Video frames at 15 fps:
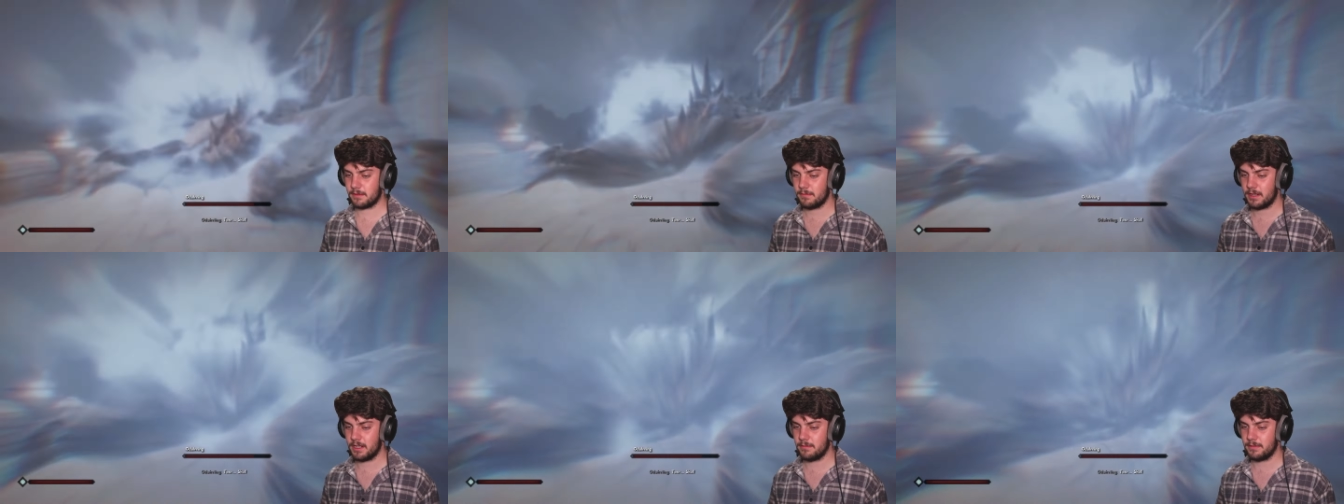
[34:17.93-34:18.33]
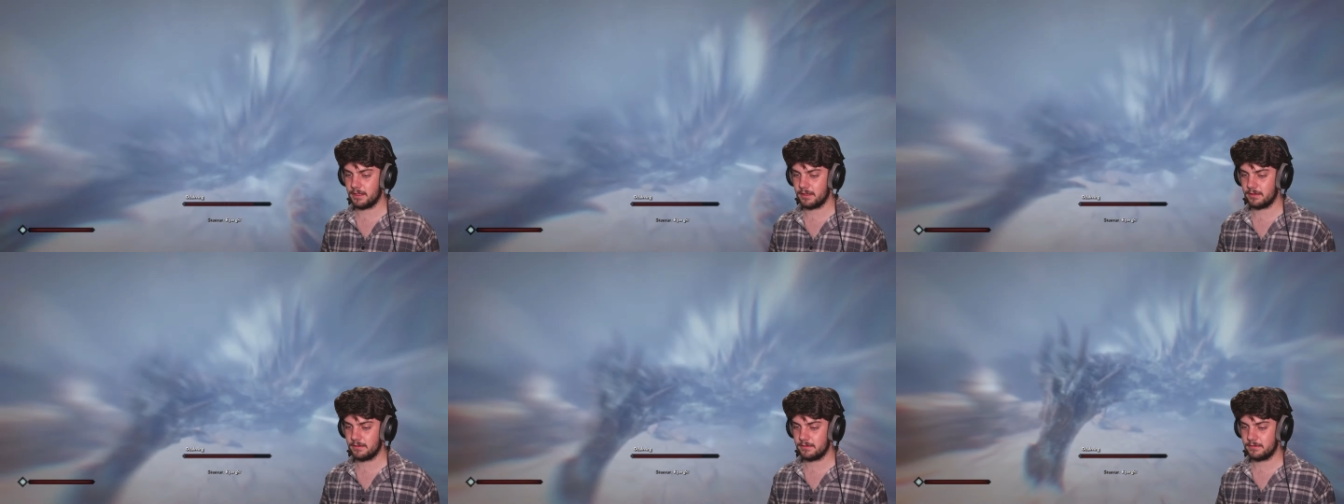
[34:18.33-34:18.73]
me a bit.
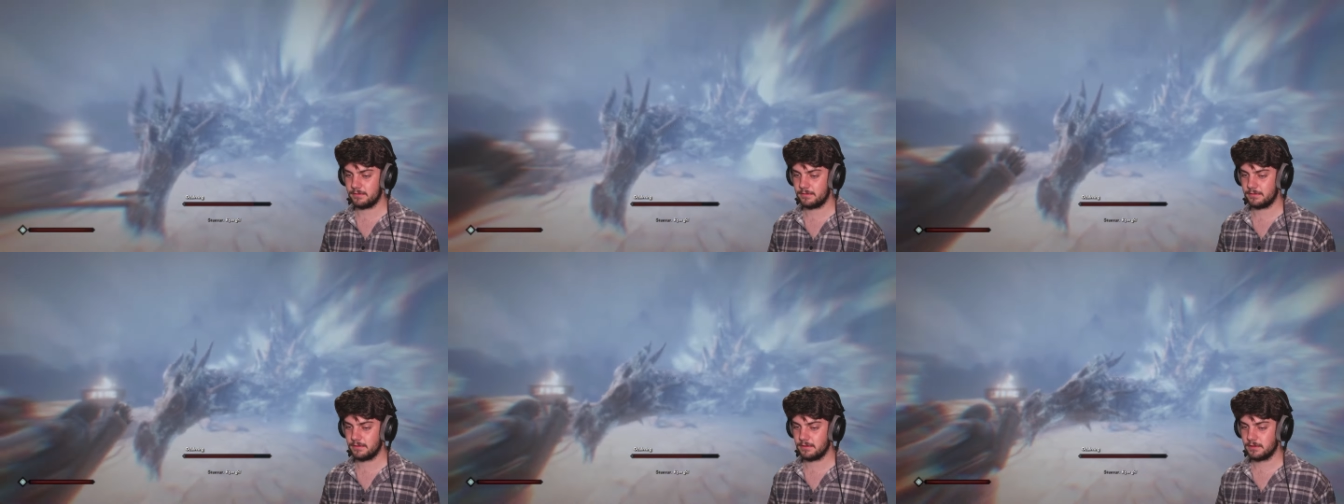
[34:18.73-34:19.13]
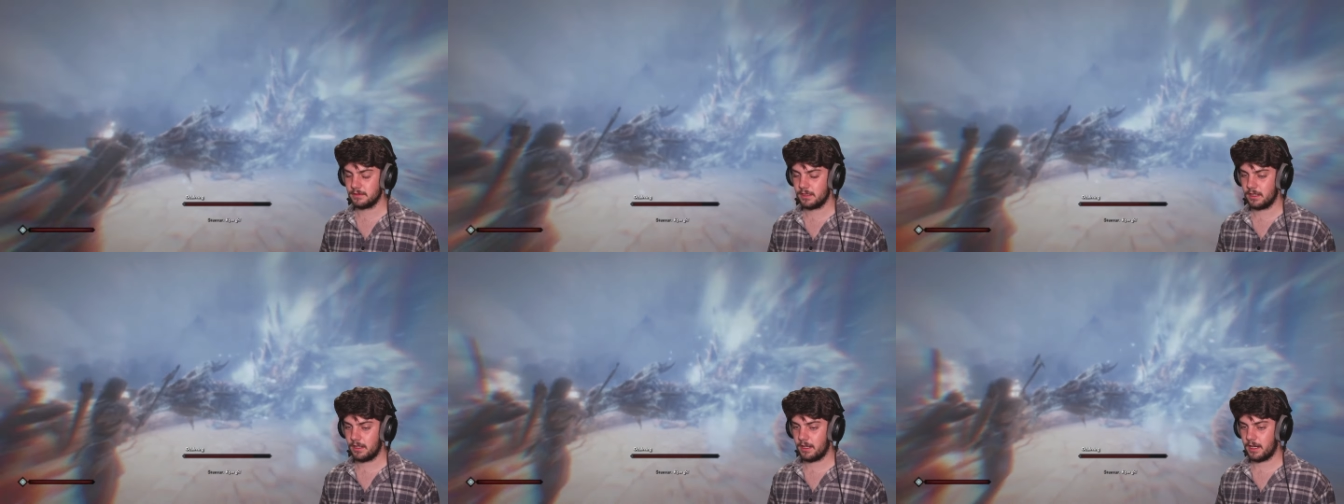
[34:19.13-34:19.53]

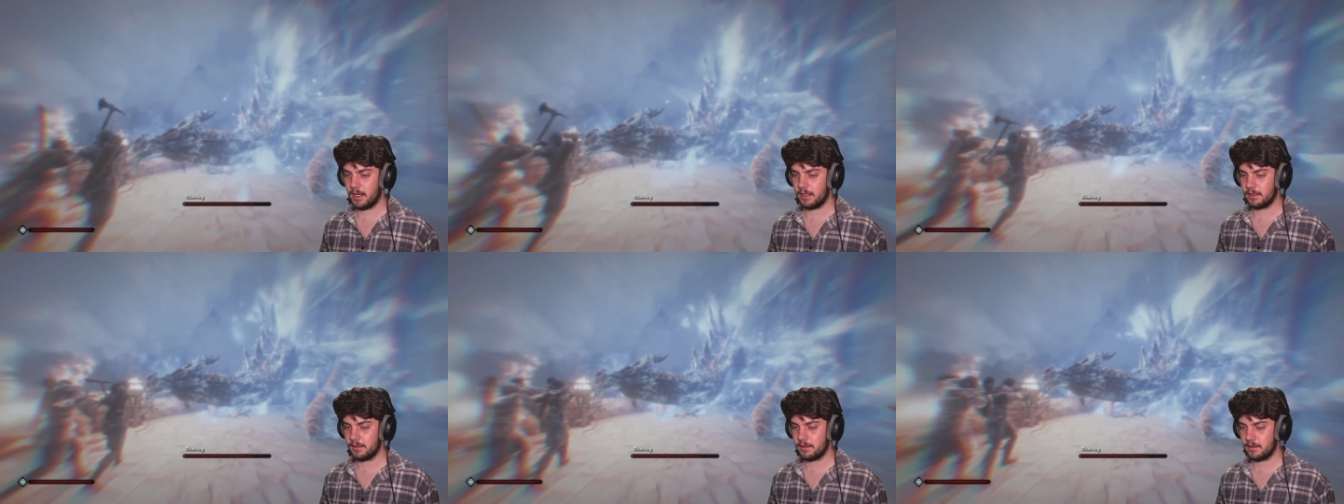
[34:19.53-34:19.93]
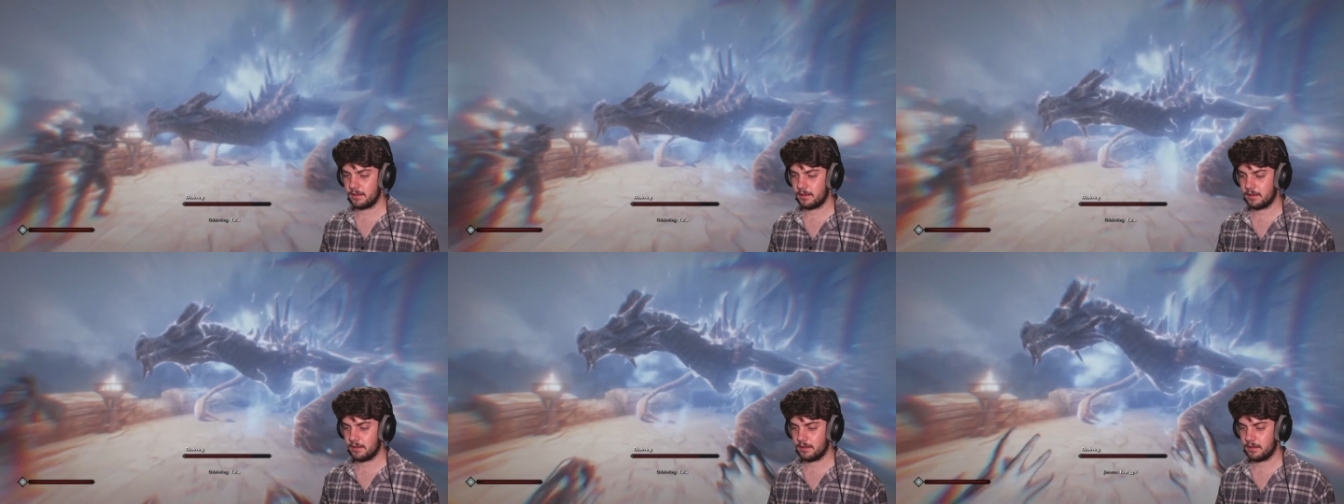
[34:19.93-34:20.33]
Hey.
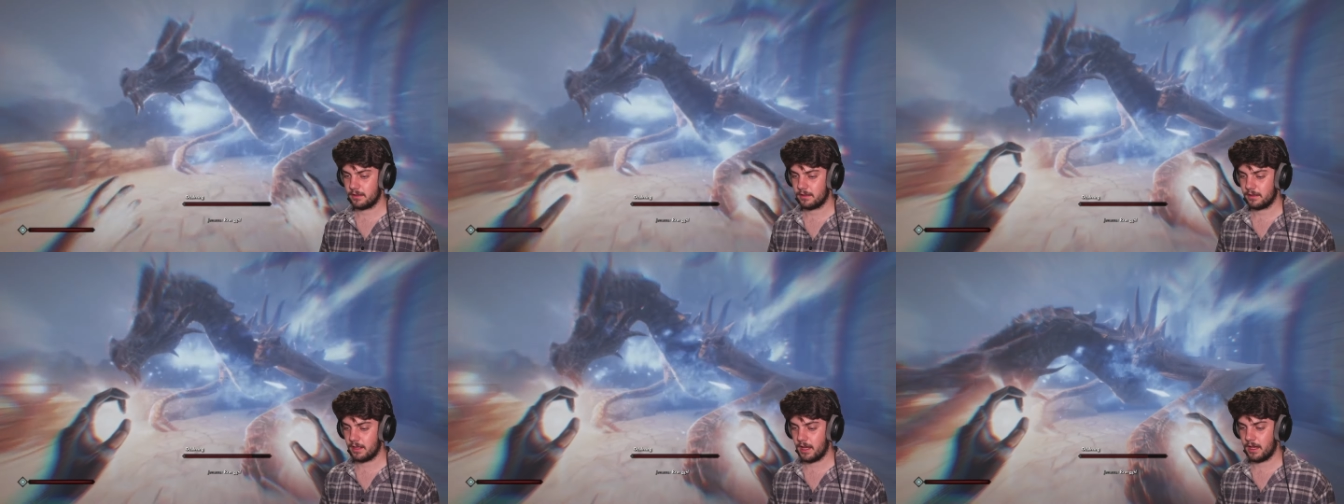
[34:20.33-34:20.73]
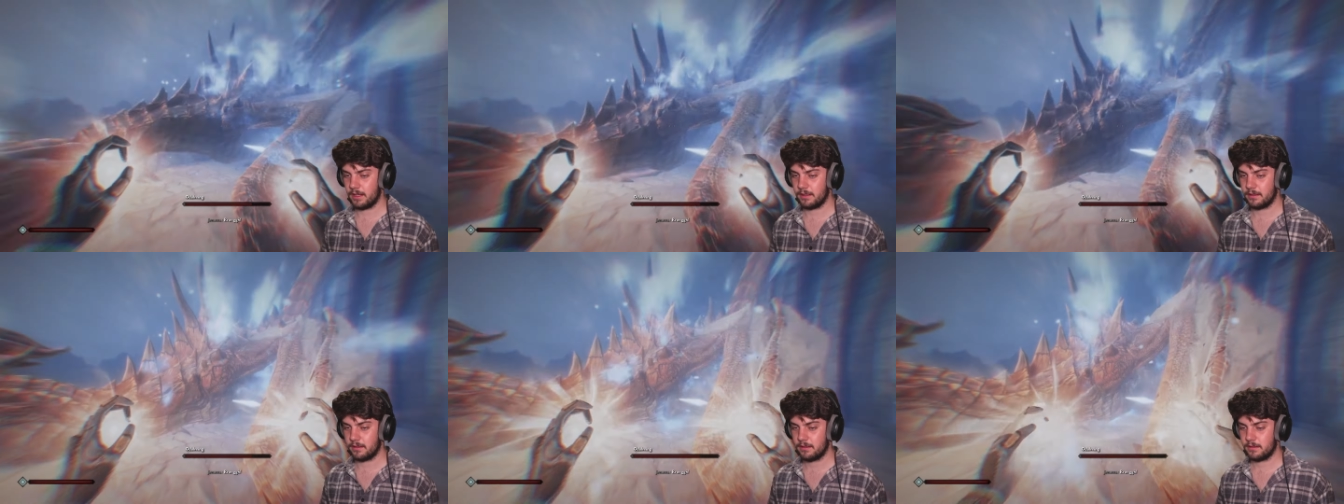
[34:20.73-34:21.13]
Hey.
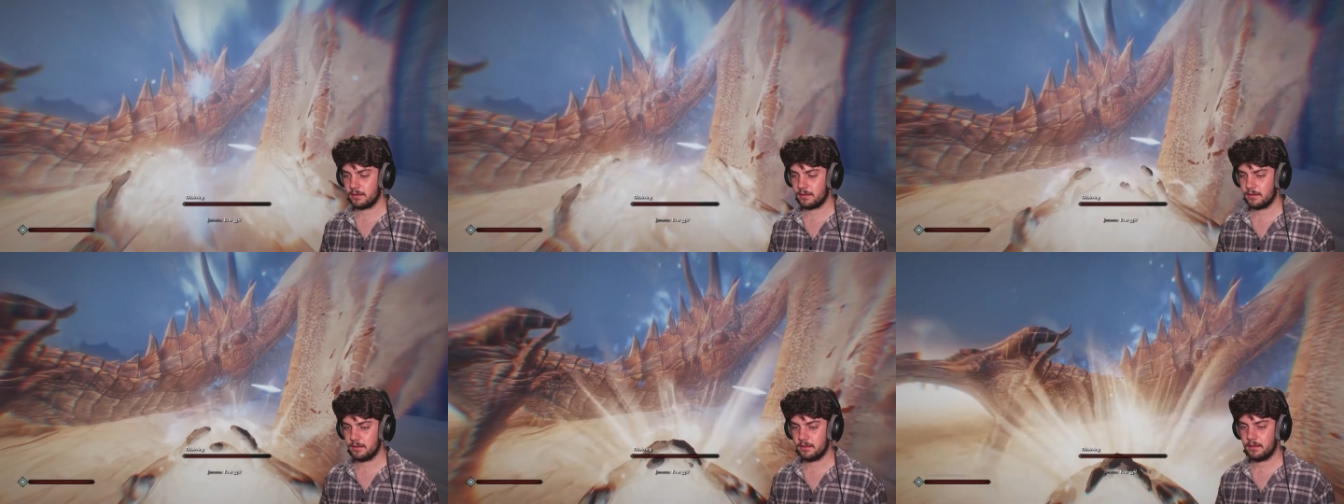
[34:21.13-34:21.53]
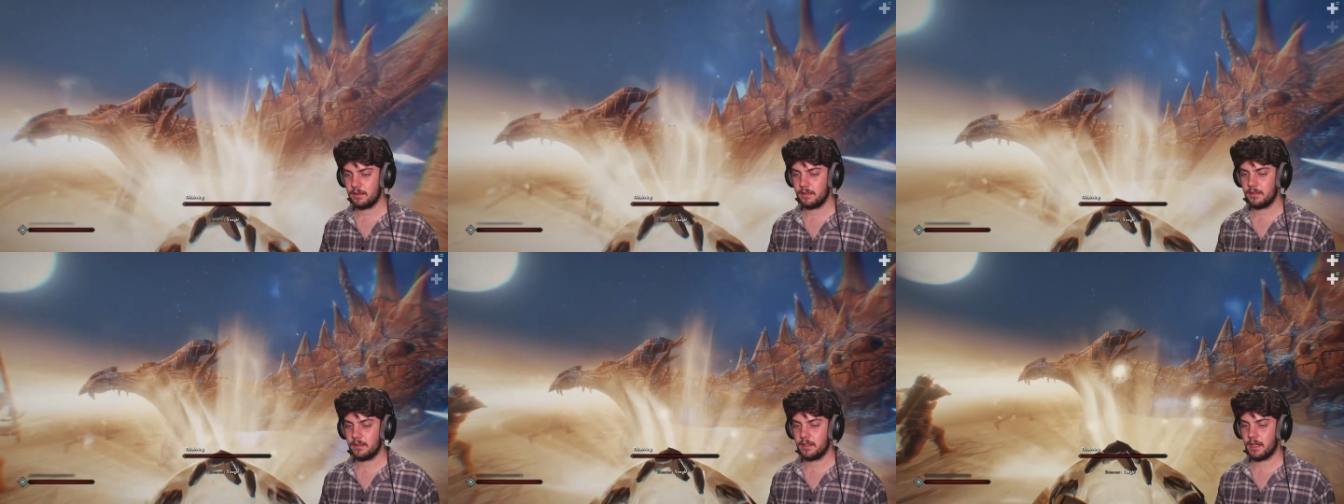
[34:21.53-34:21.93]

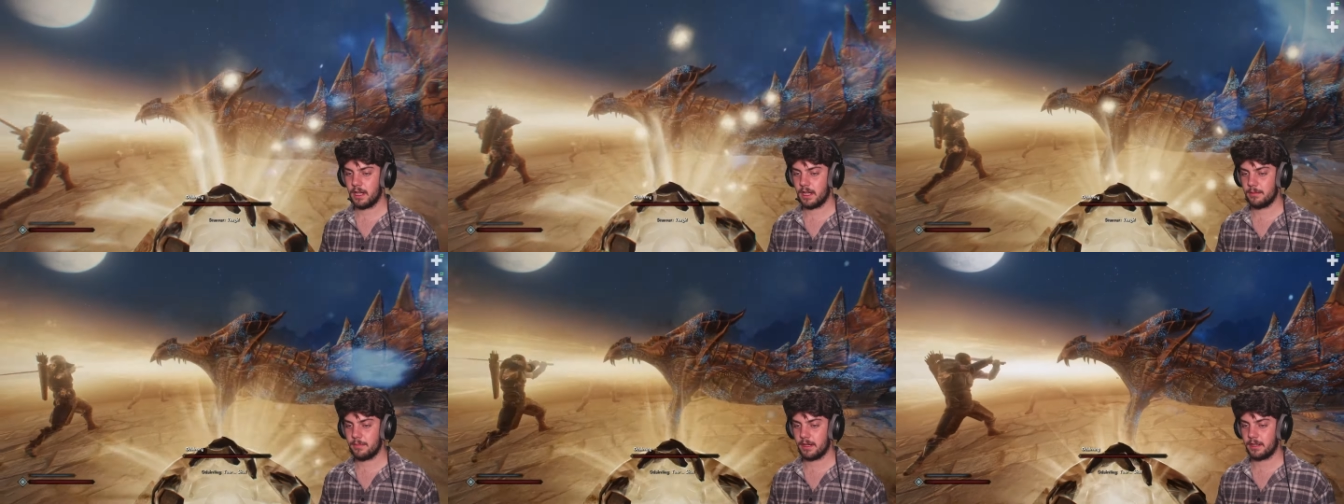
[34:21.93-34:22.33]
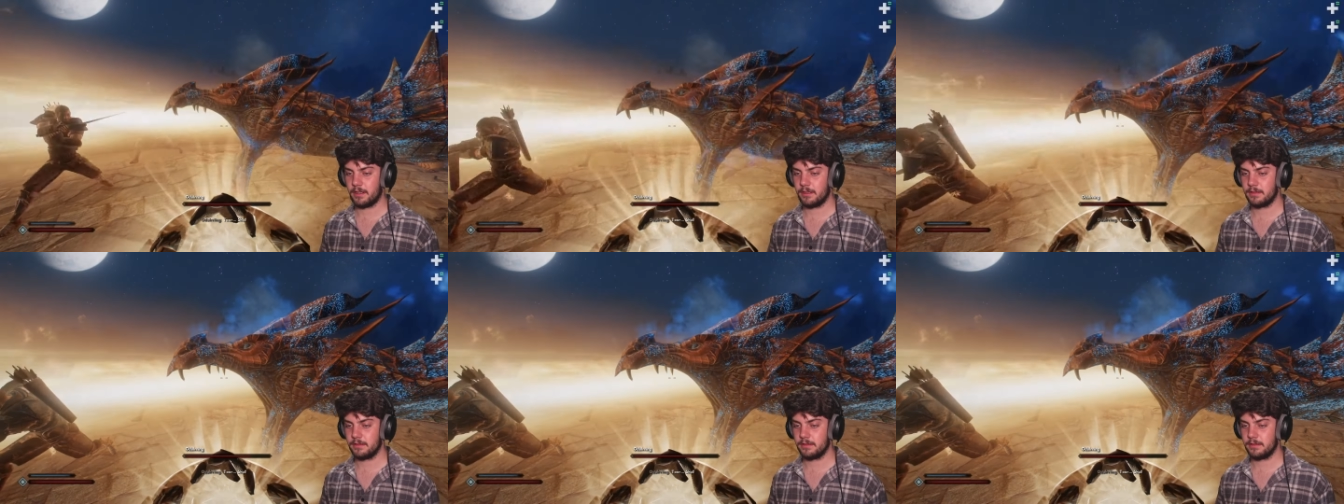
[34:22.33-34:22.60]
Hey, buddy.